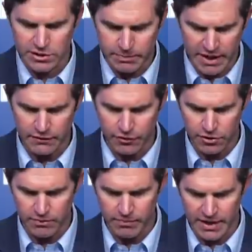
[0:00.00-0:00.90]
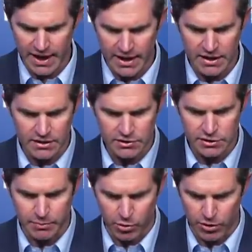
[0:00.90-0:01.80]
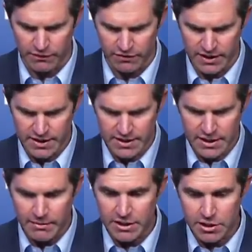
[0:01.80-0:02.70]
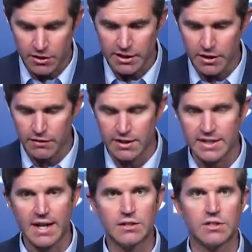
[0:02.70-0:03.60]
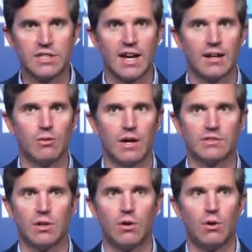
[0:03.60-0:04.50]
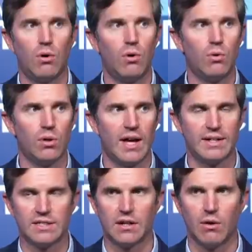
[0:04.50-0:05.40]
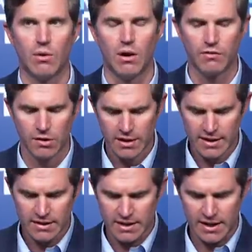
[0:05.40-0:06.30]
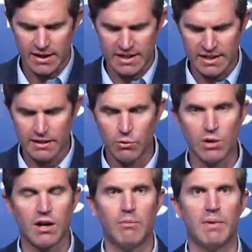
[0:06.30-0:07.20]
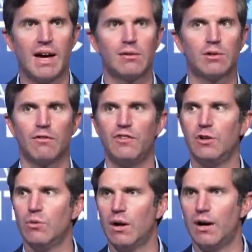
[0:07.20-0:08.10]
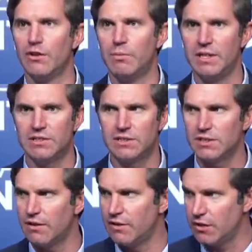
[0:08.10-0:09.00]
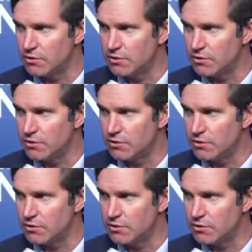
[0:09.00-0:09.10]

respectful and supportive. I'm going to turn it over to Dr. Stack, who has a whole lot to go over, and then we'll come back with a few other pieces of